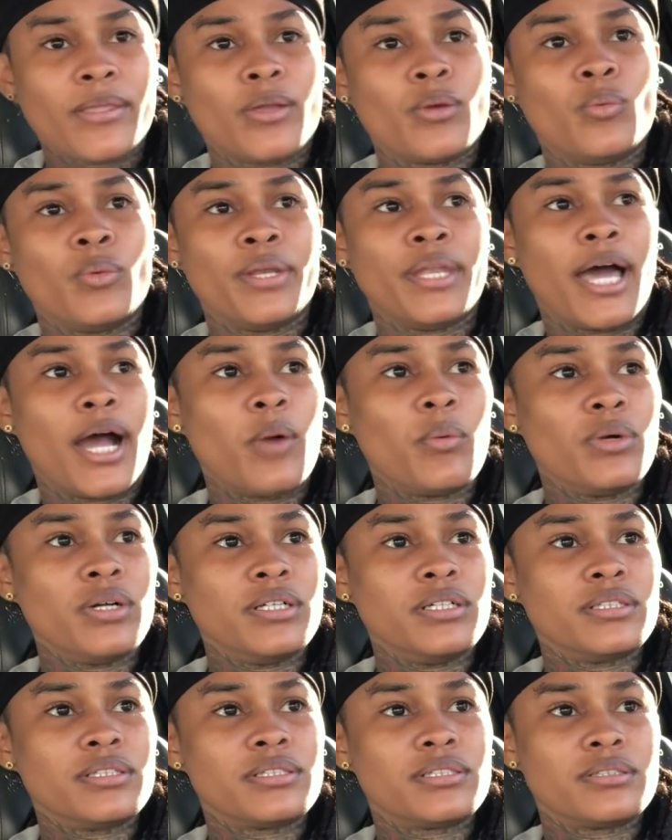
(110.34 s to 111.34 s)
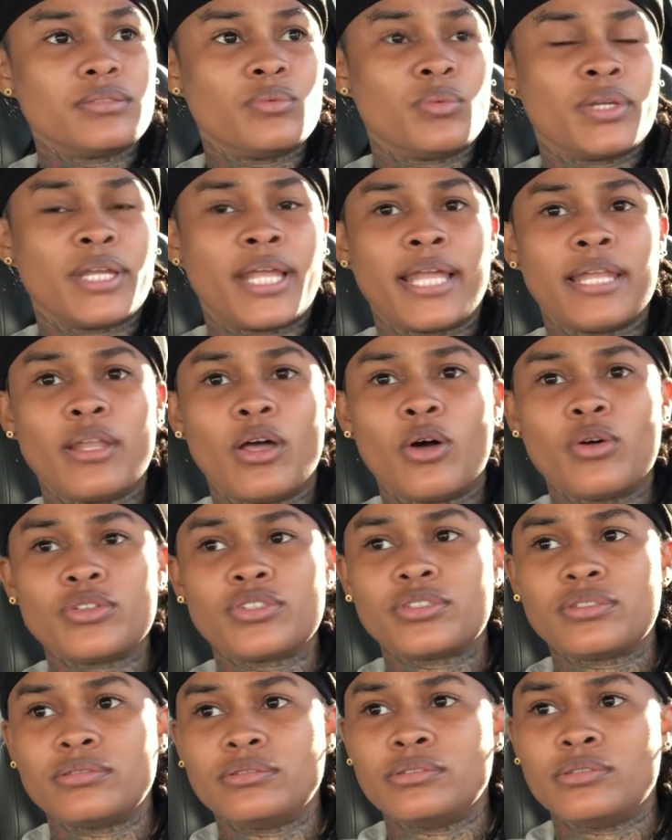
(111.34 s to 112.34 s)
When I
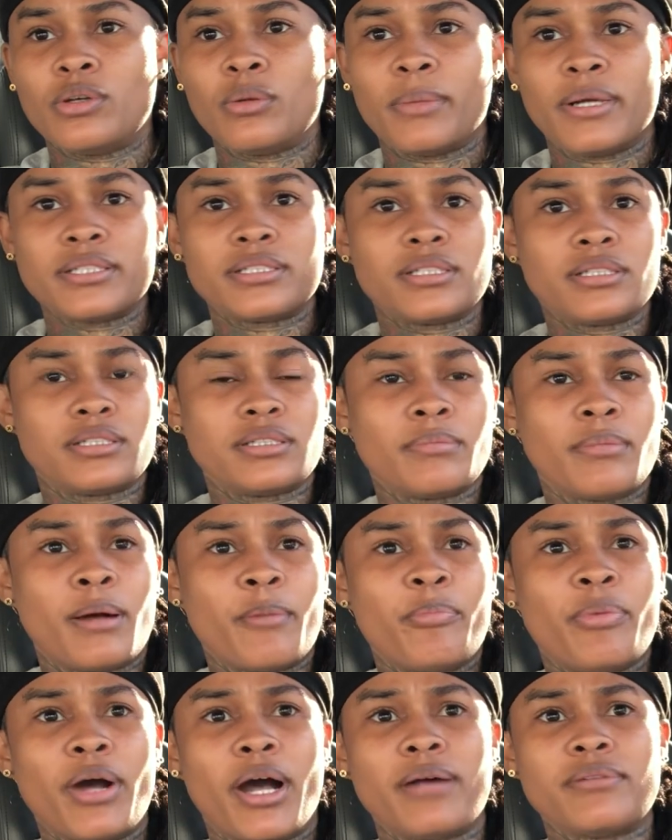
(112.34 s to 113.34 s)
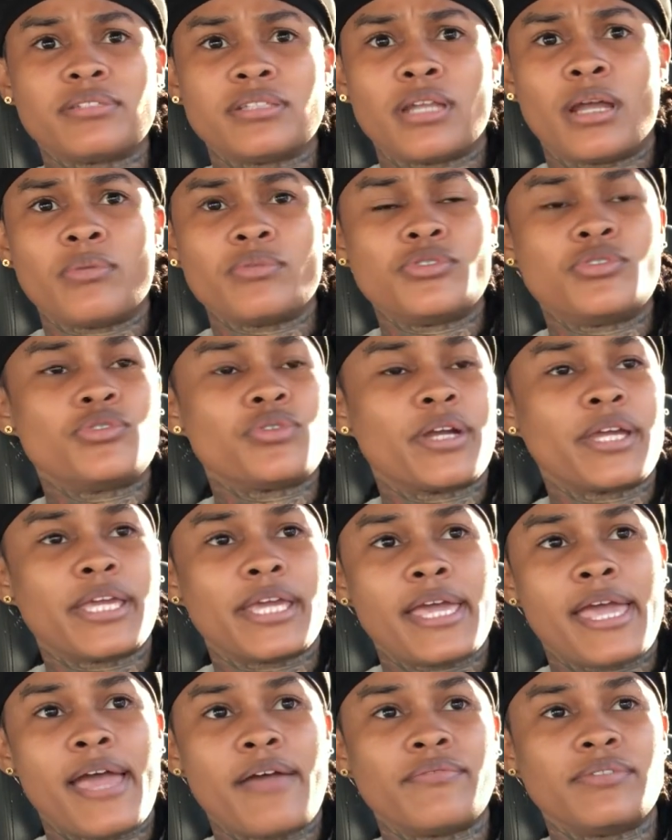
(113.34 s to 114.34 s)
lost, my sister and my pops, and I was
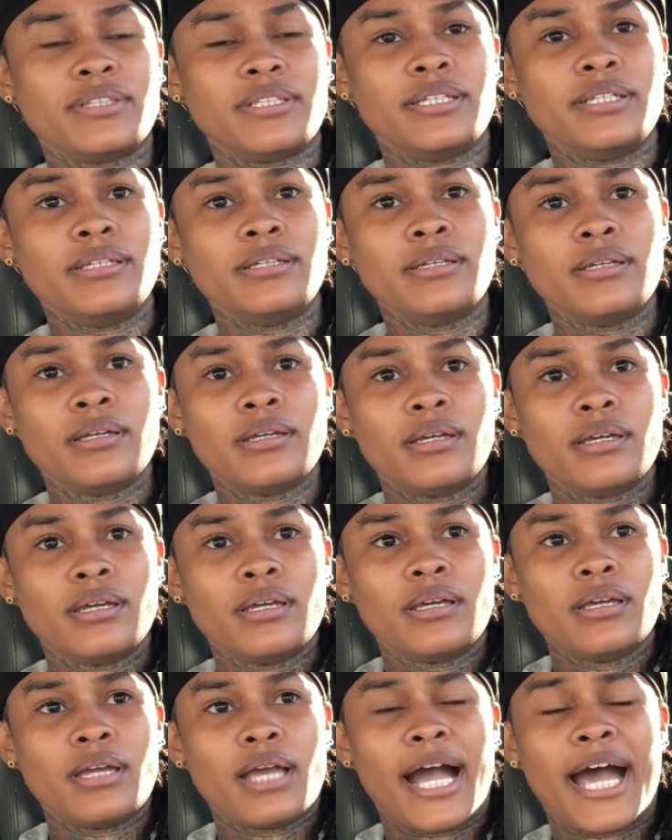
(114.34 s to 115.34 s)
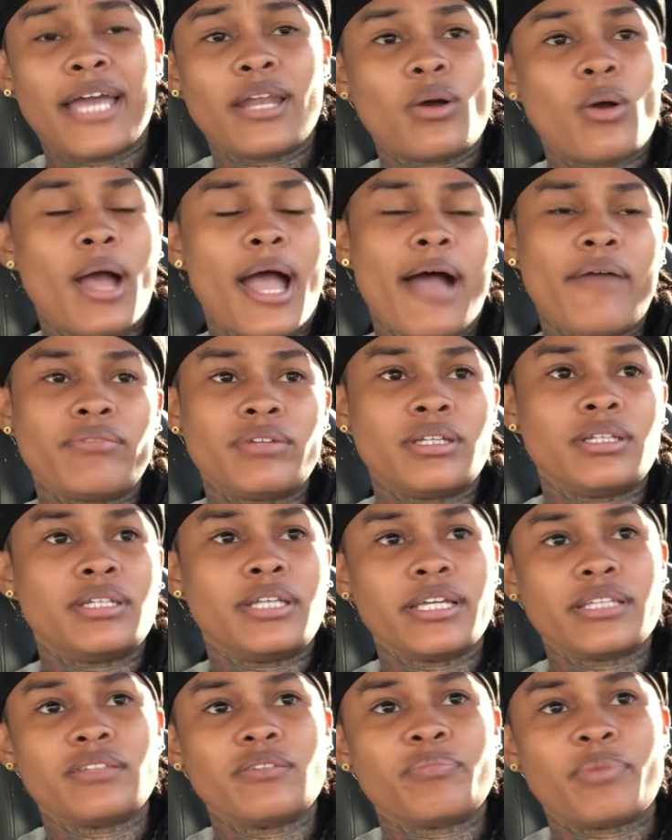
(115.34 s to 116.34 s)
drinking heavily, I don't have an
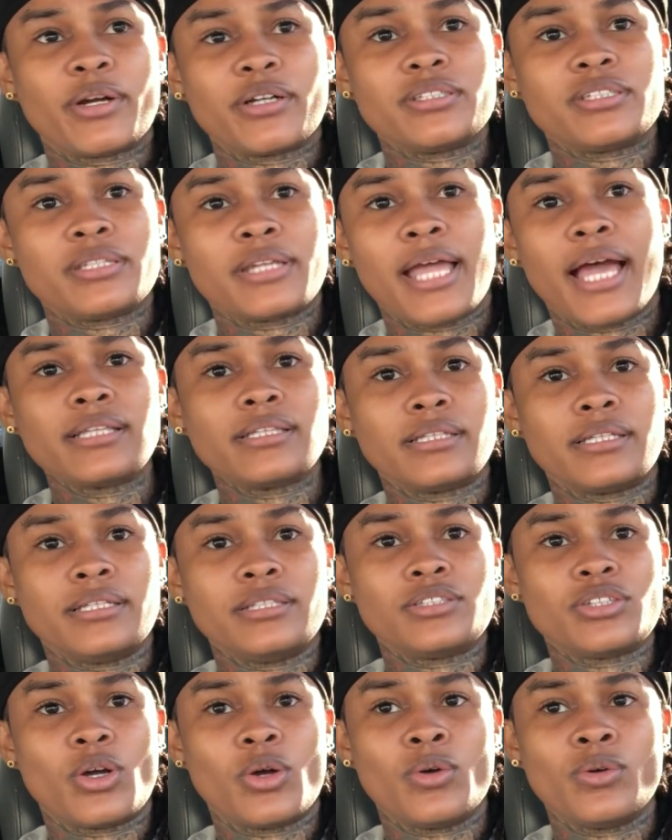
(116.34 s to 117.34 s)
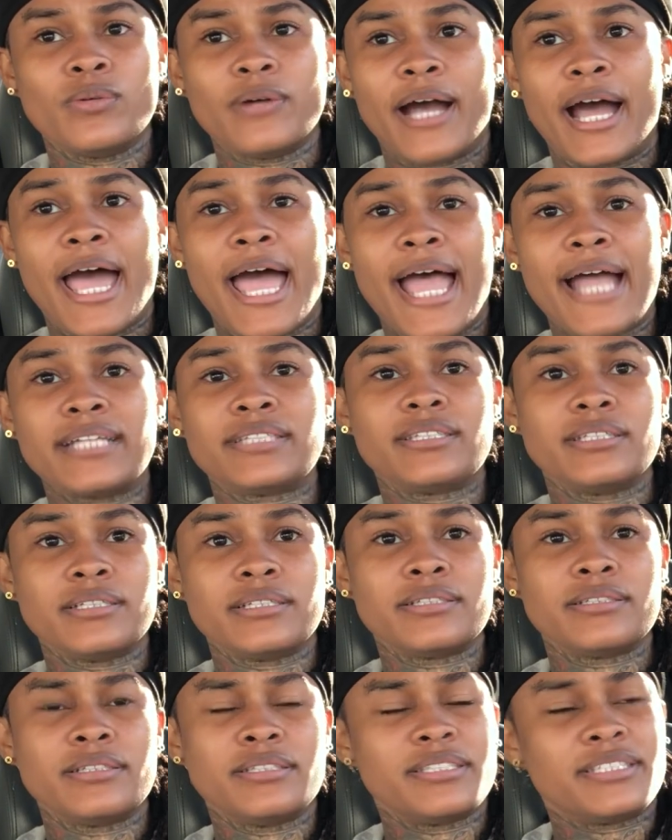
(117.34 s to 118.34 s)
addictive personality, so I had
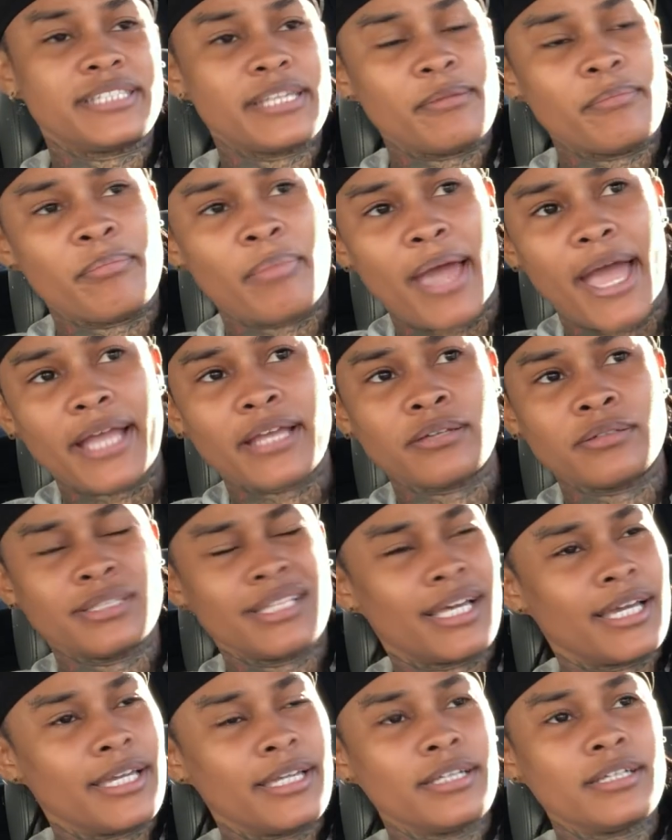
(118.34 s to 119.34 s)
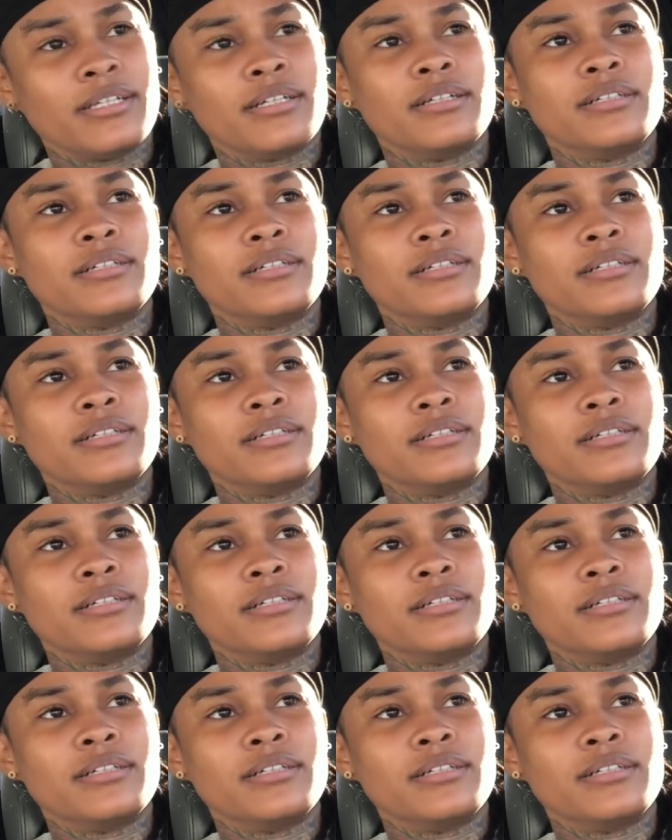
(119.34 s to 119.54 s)
to sit back and